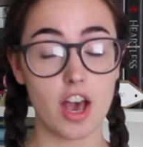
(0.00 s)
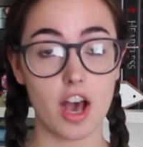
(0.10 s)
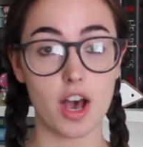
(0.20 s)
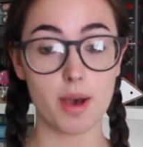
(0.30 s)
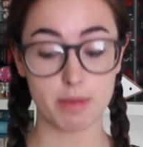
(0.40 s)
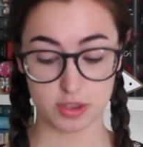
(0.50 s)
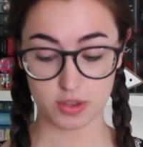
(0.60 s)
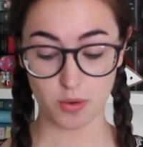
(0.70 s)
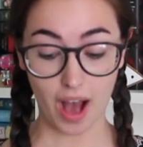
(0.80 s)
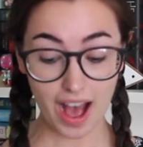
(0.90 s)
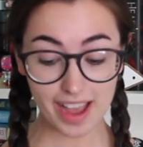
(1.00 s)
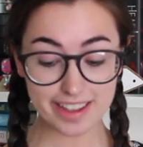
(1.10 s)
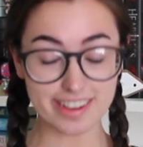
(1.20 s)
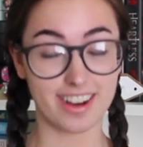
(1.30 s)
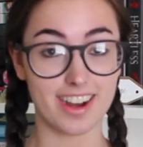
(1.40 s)
Um, so
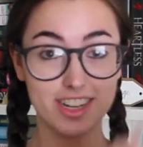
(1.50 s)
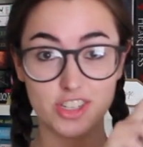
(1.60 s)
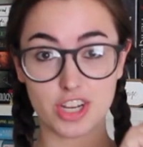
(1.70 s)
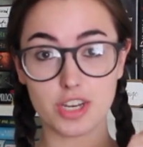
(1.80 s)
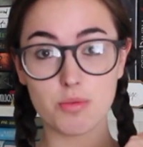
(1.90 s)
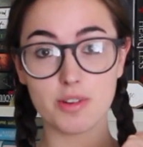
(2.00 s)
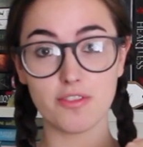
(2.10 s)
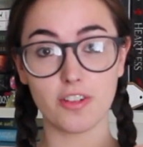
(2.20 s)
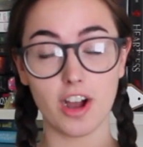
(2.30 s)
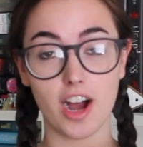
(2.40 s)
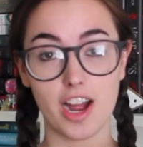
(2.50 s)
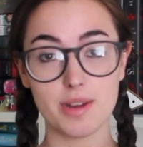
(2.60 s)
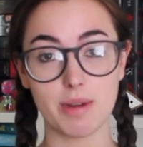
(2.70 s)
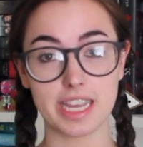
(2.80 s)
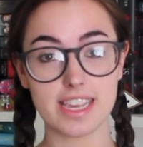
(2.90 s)
I got Genuine
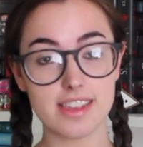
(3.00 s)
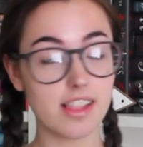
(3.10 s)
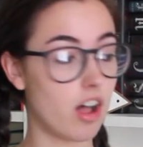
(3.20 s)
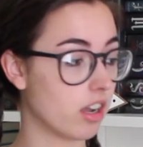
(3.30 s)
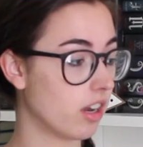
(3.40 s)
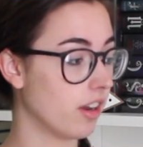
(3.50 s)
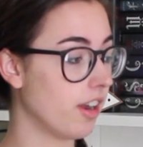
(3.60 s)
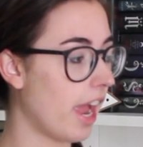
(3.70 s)
Fraud by E. Lockhart.